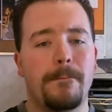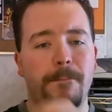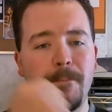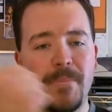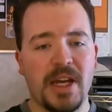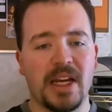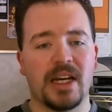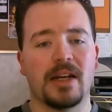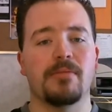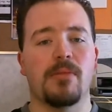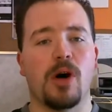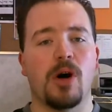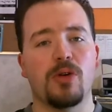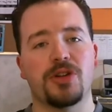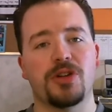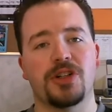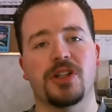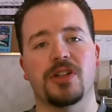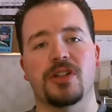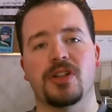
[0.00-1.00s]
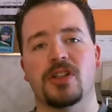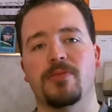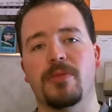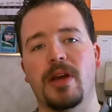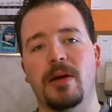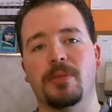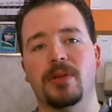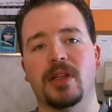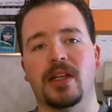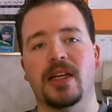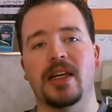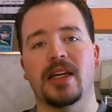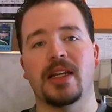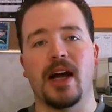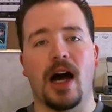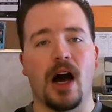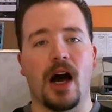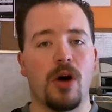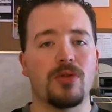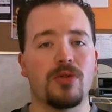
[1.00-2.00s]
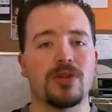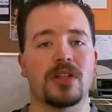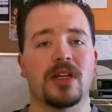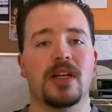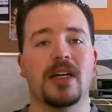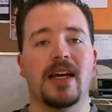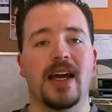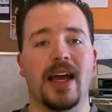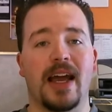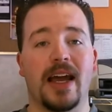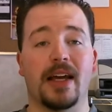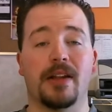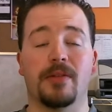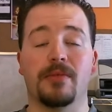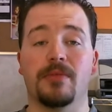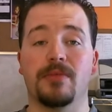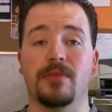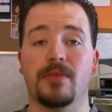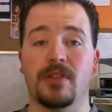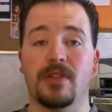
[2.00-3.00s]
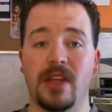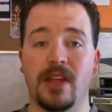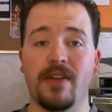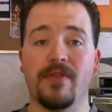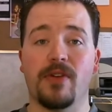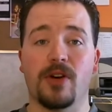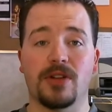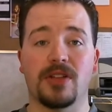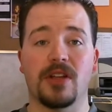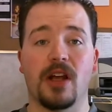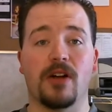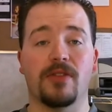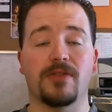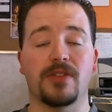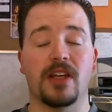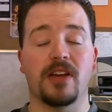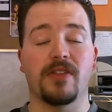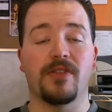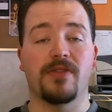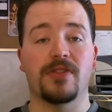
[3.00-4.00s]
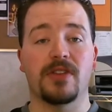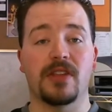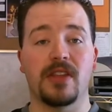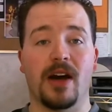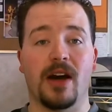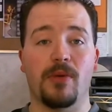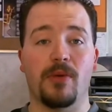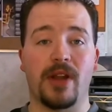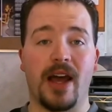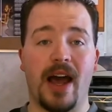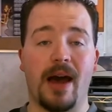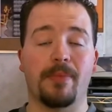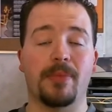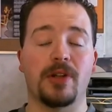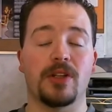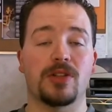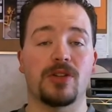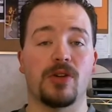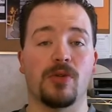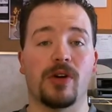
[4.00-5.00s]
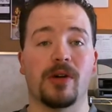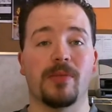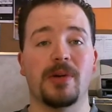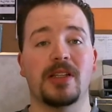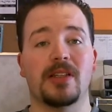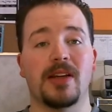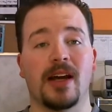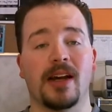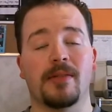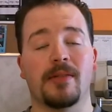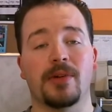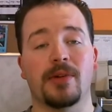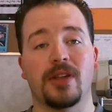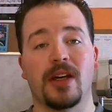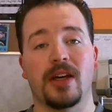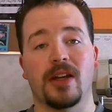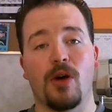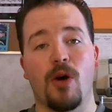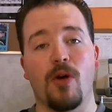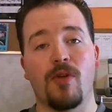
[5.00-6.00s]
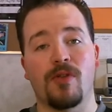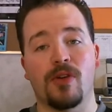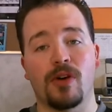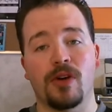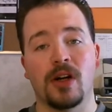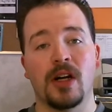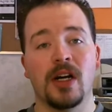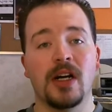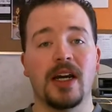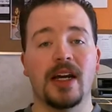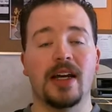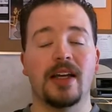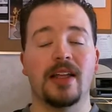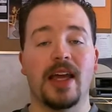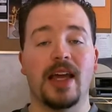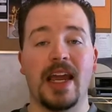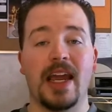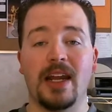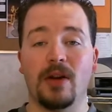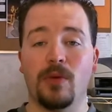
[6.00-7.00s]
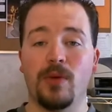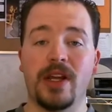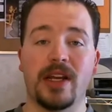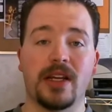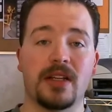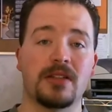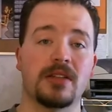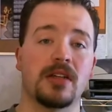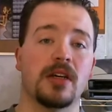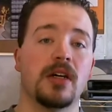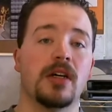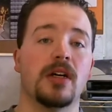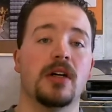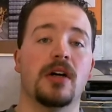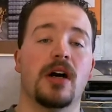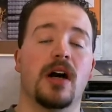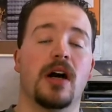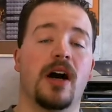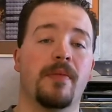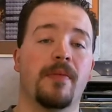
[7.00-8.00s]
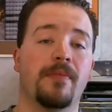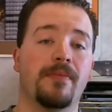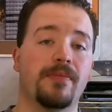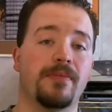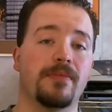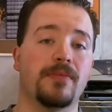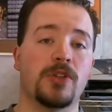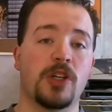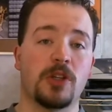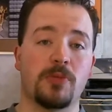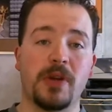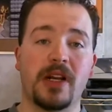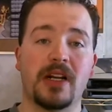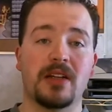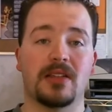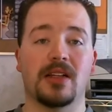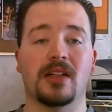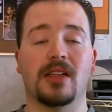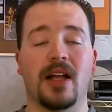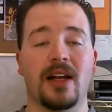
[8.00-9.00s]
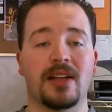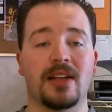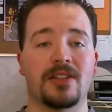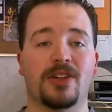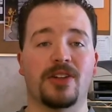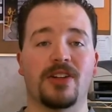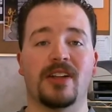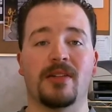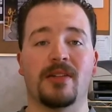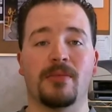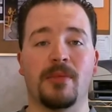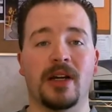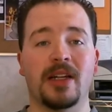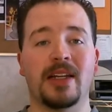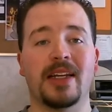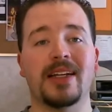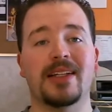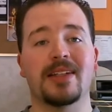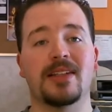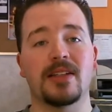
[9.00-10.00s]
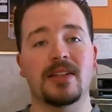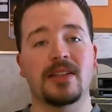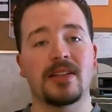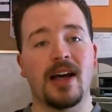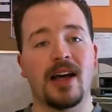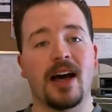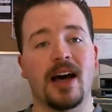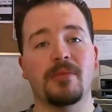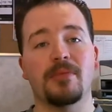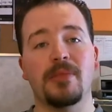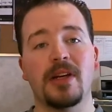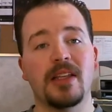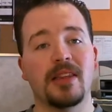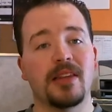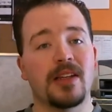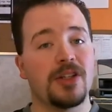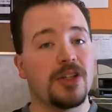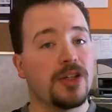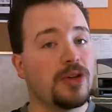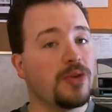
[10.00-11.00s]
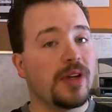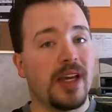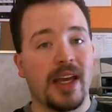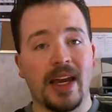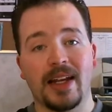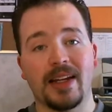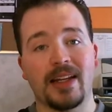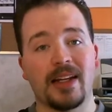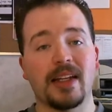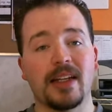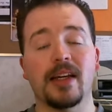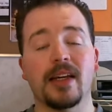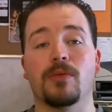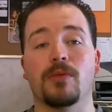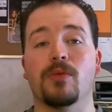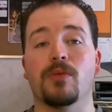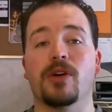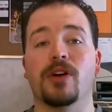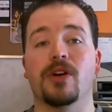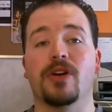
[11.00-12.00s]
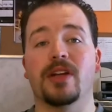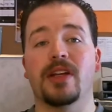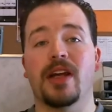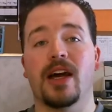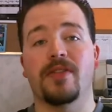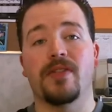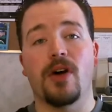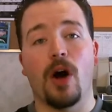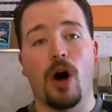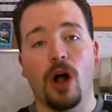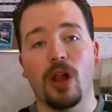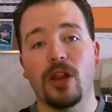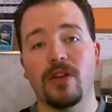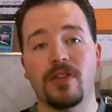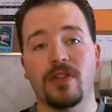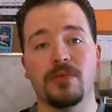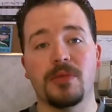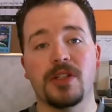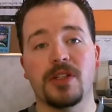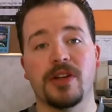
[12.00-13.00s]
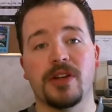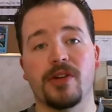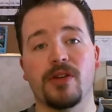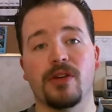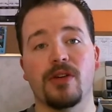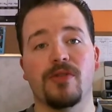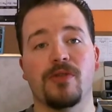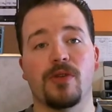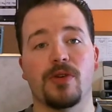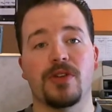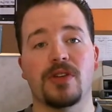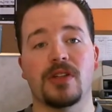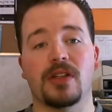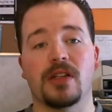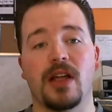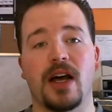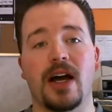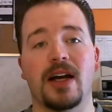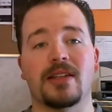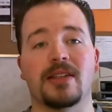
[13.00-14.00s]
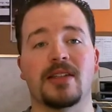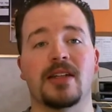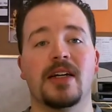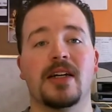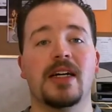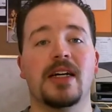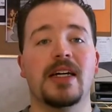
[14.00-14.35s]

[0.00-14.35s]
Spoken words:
big motions to be able to get out and save ourselves if that would happen. So we're going to be talking about that over 8 weeks. Just because a class started on Monday does not mean that you can't get in. We're going to have all of the material for this class